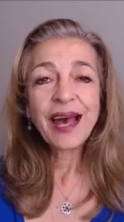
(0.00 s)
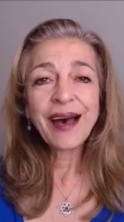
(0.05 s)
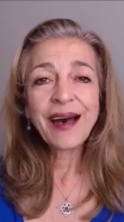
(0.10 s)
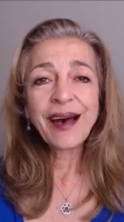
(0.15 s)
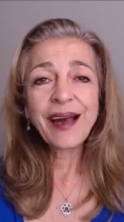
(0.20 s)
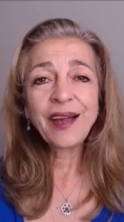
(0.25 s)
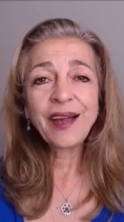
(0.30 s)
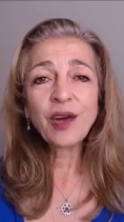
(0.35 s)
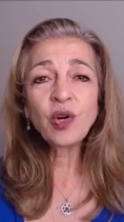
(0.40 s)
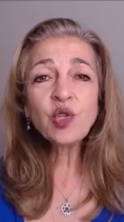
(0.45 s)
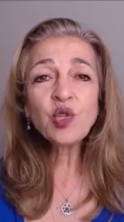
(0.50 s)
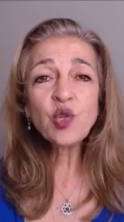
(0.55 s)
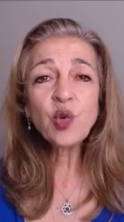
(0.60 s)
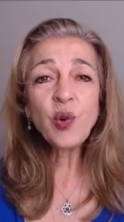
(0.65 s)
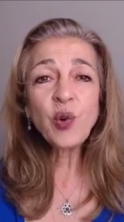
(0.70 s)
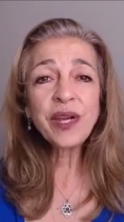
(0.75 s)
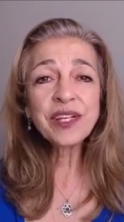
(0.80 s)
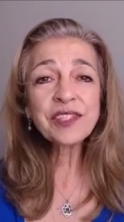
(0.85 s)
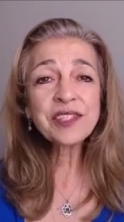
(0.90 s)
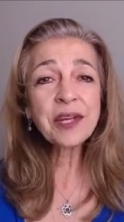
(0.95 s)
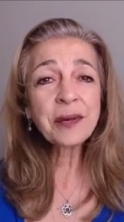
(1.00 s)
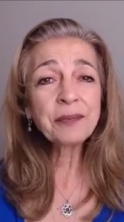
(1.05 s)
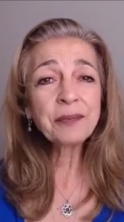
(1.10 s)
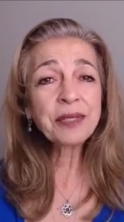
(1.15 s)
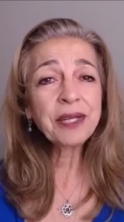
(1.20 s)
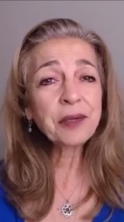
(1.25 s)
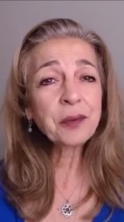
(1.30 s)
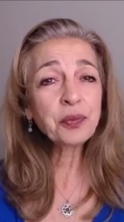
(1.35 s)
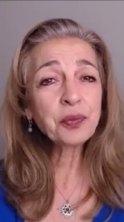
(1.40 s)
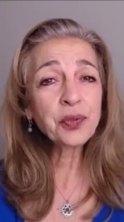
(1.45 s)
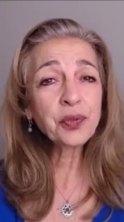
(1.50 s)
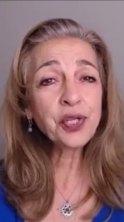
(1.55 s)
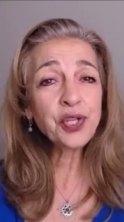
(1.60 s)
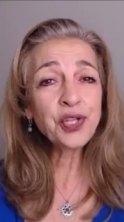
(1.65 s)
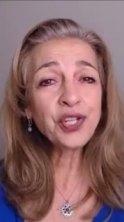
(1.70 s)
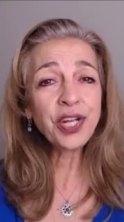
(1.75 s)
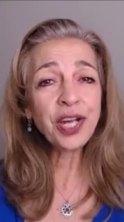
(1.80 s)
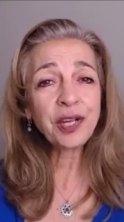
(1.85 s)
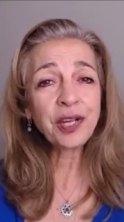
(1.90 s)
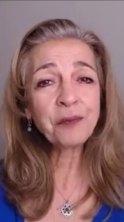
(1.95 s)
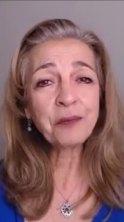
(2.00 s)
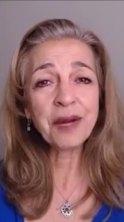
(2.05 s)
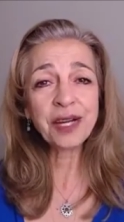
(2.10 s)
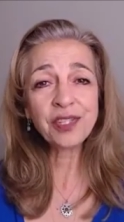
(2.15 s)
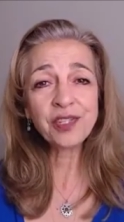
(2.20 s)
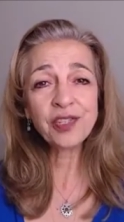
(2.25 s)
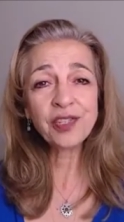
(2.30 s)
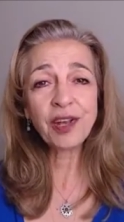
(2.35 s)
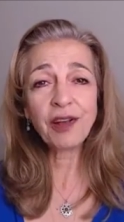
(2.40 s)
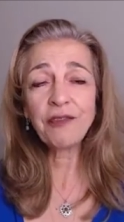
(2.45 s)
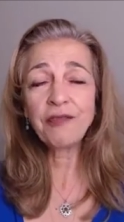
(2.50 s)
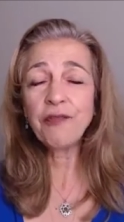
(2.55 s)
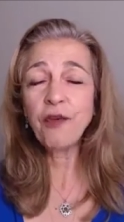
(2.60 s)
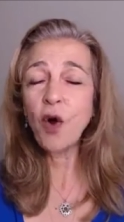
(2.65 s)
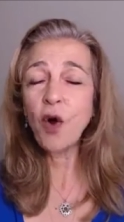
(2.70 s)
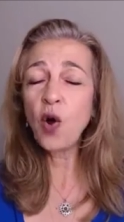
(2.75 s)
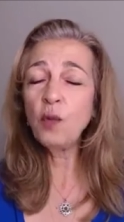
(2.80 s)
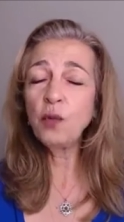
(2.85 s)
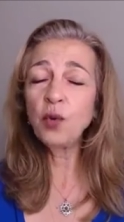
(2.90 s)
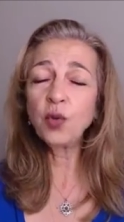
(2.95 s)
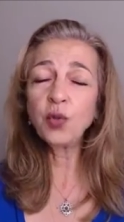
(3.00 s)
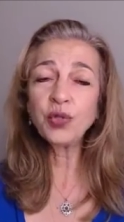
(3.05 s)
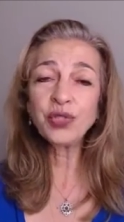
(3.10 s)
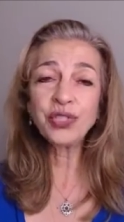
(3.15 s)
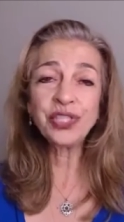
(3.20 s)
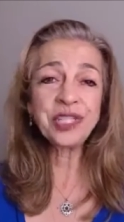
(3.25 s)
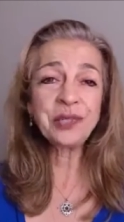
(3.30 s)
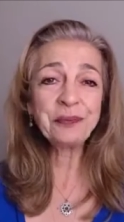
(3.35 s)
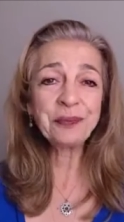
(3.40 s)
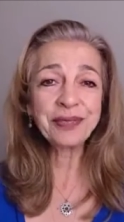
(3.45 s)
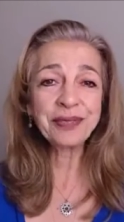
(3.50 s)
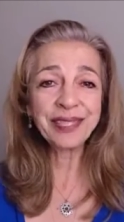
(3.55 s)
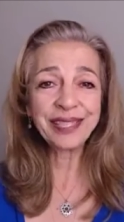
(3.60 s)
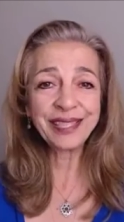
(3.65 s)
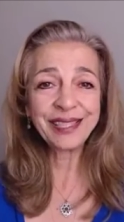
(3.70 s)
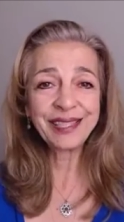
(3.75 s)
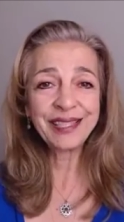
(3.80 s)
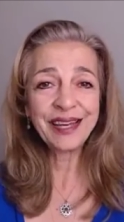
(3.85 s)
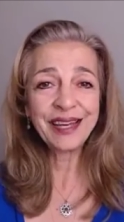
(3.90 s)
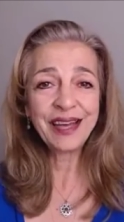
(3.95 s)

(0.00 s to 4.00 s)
I also accept and appreciate myself far more deeply